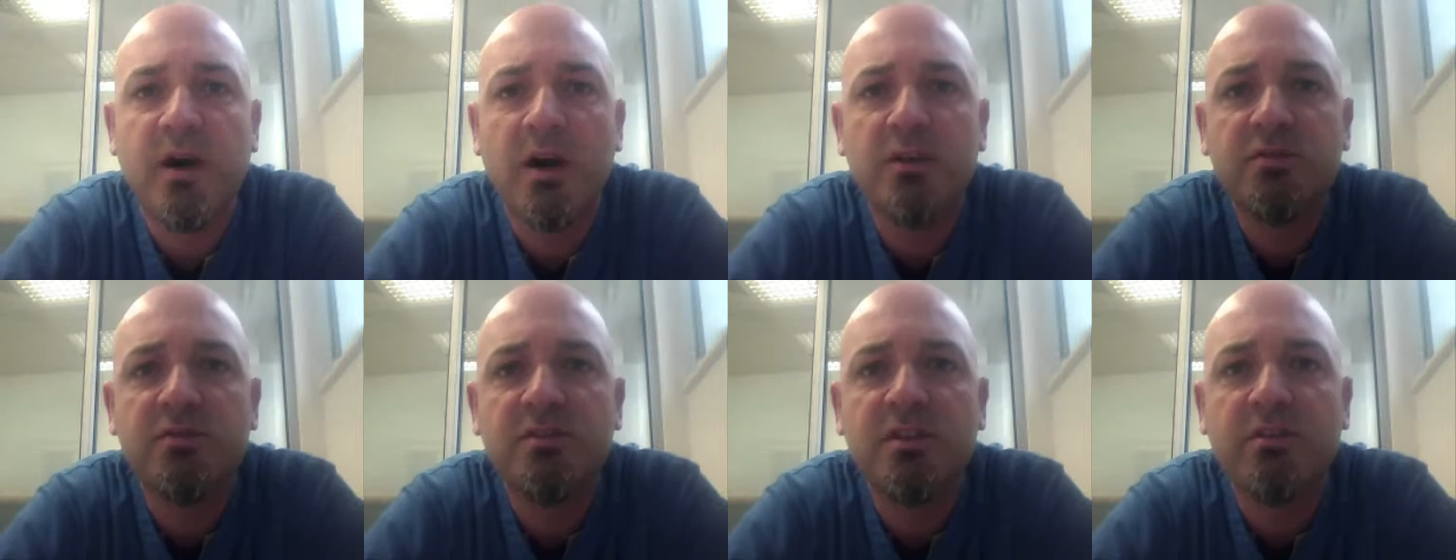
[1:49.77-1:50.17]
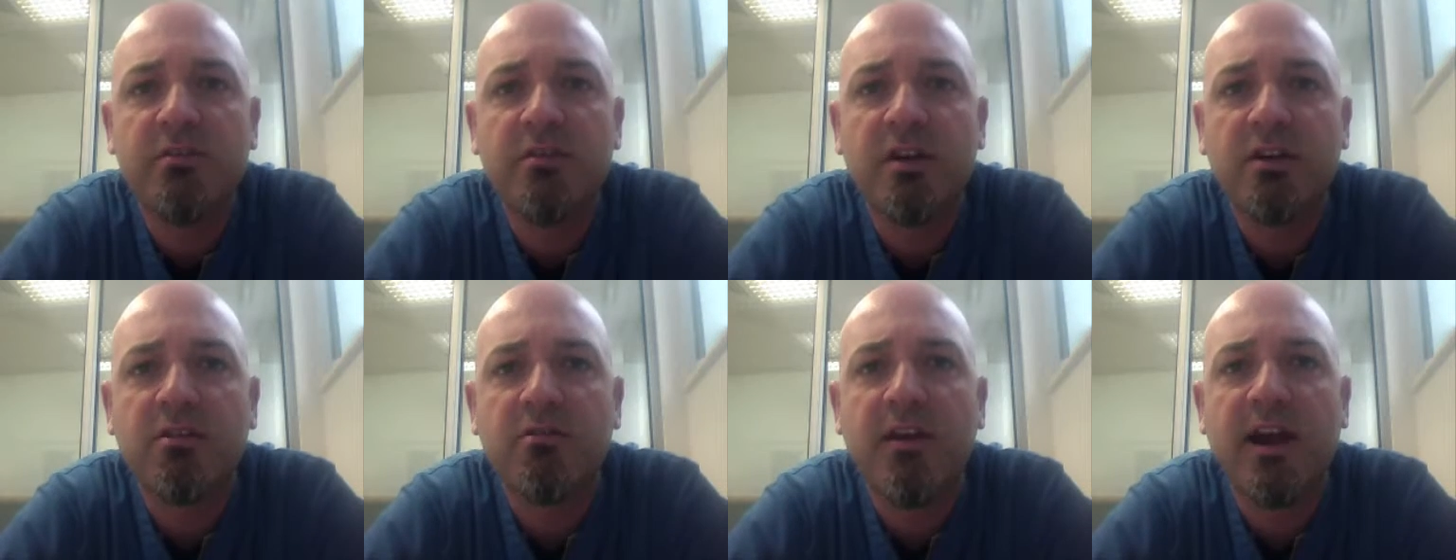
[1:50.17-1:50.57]

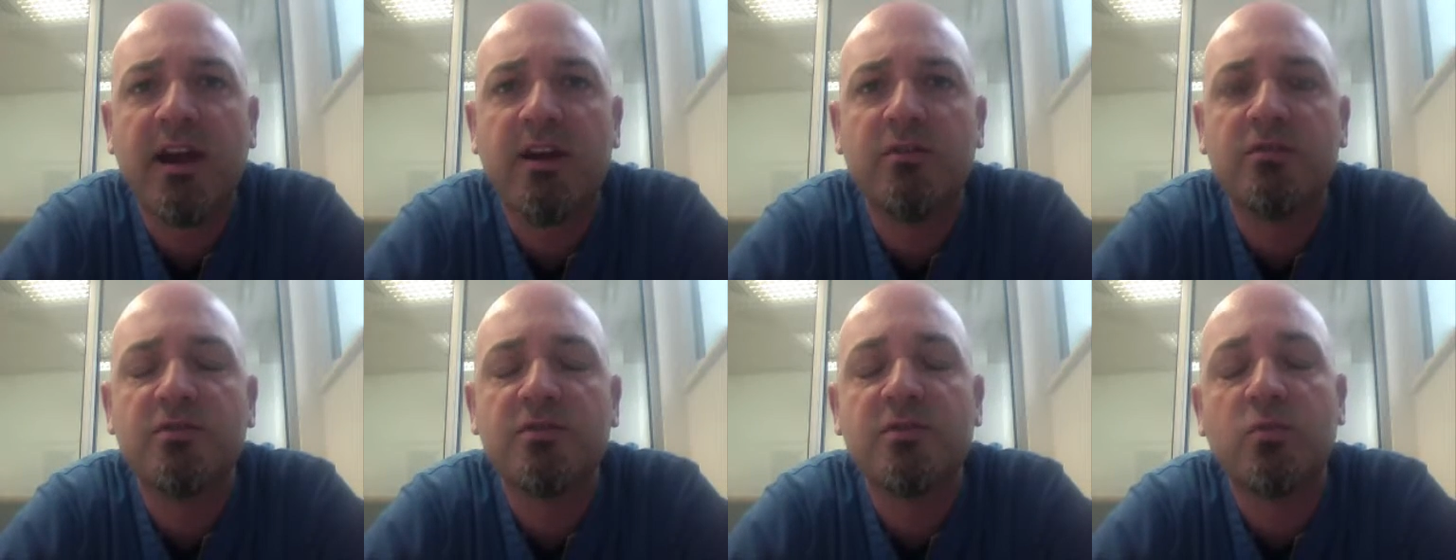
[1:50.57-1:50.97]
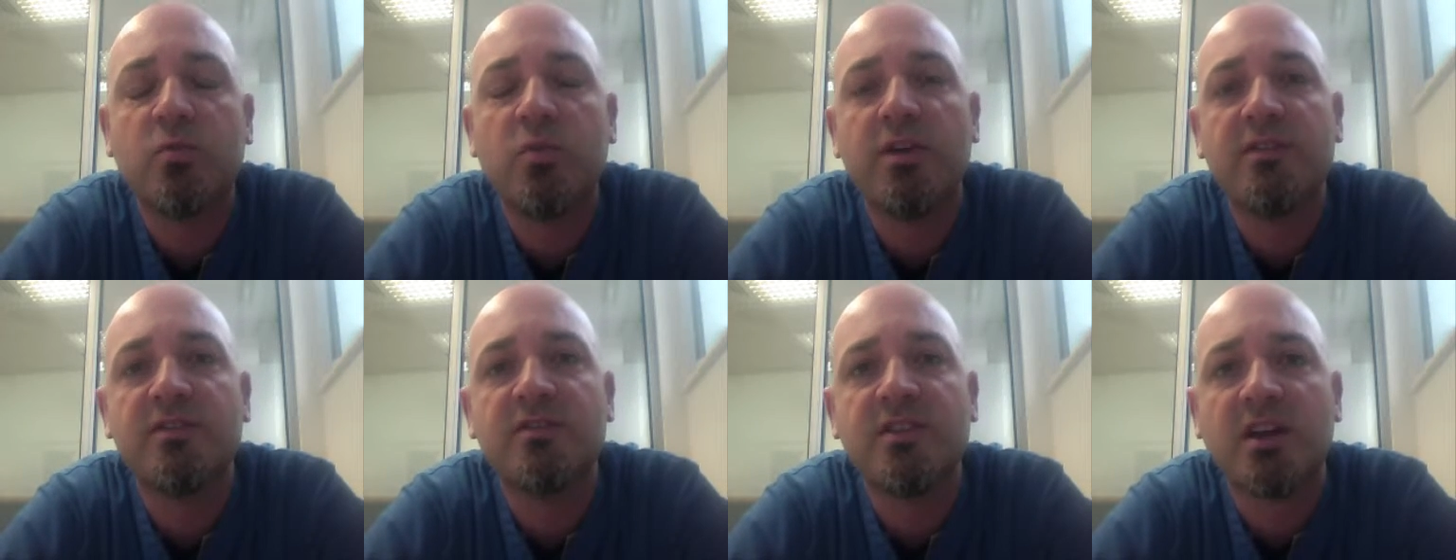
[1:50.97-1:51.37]
posterior crowns
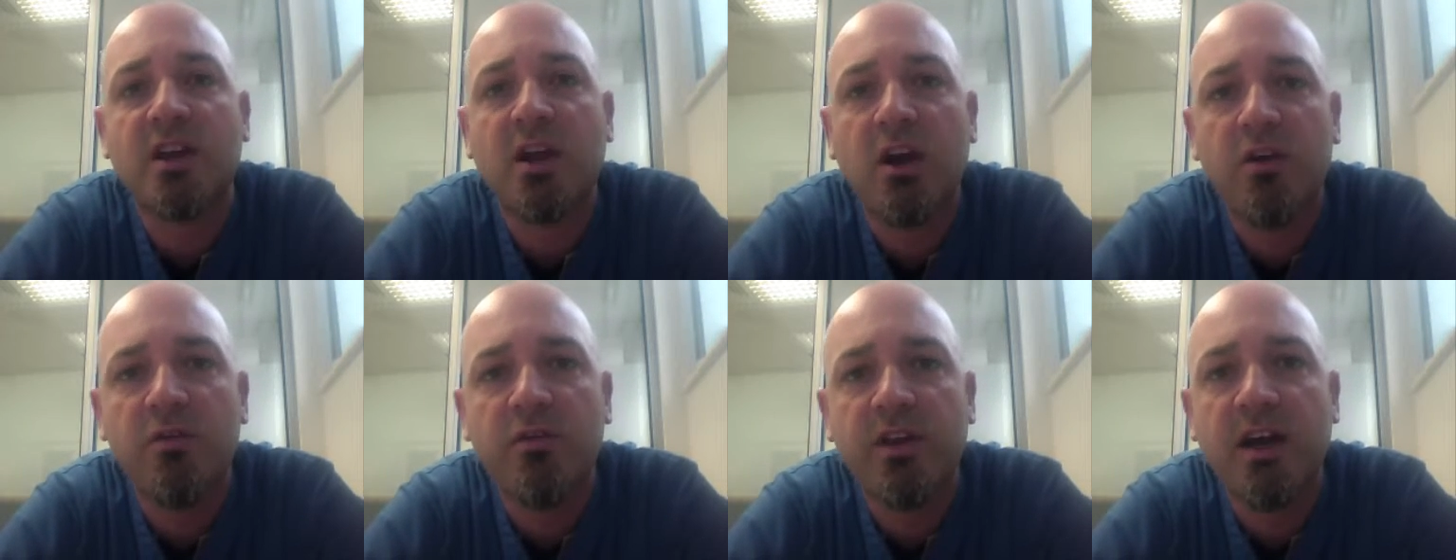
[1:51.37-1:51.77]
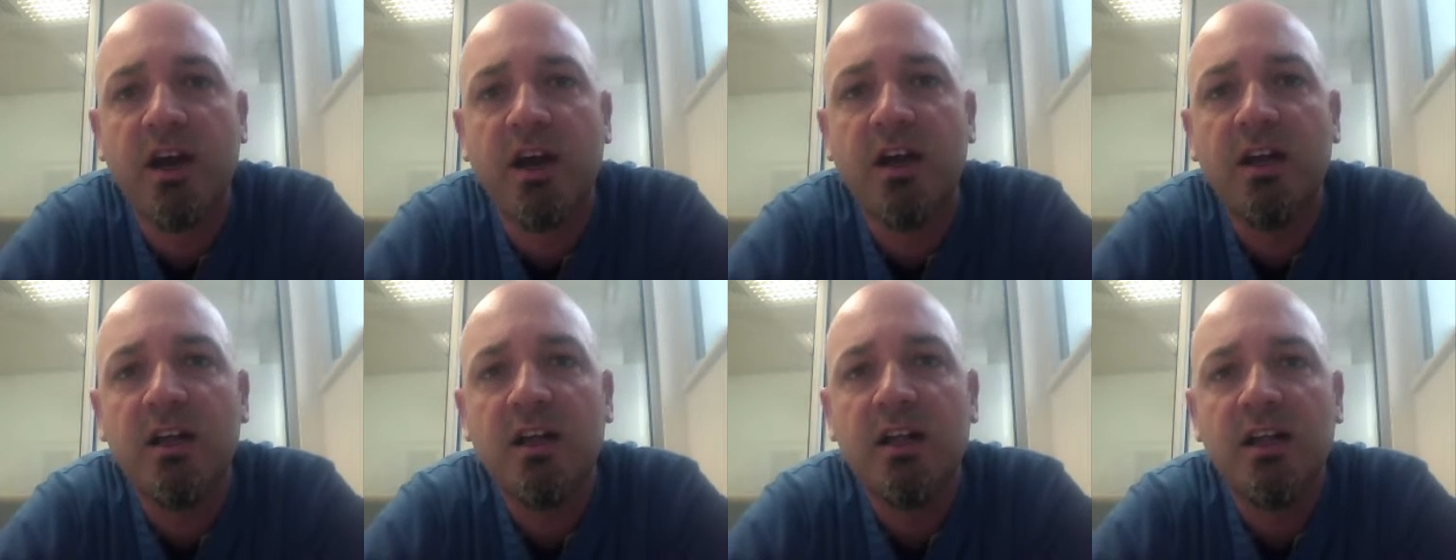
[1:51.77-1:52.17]
with
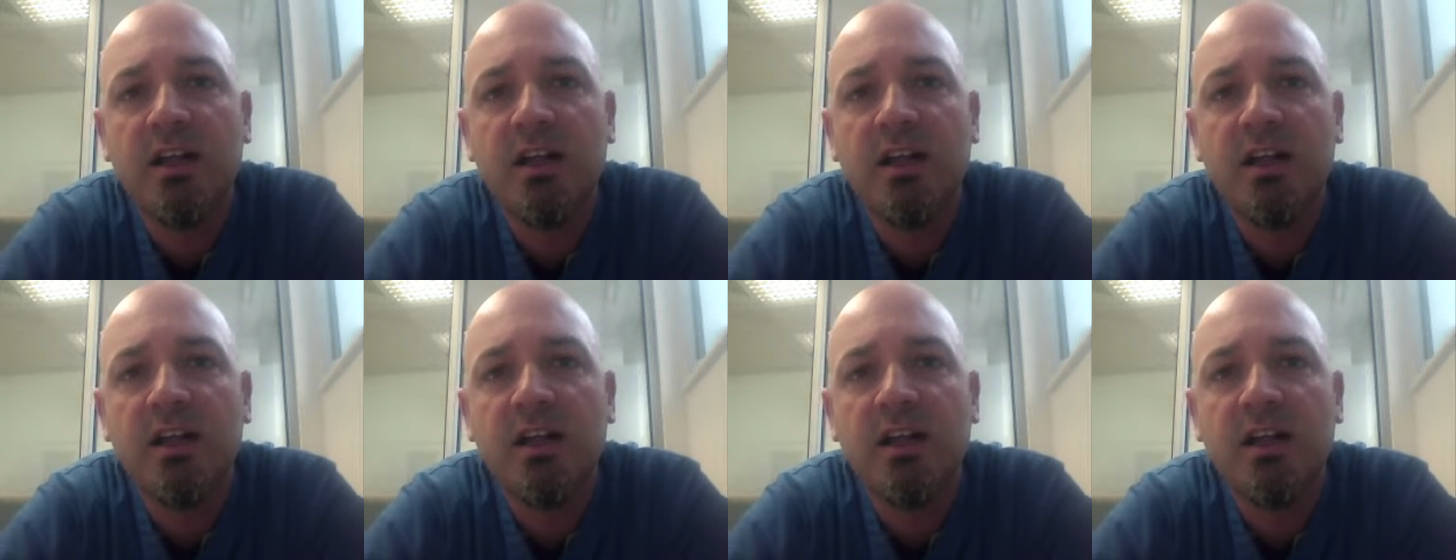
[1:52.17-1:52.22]
zirconia.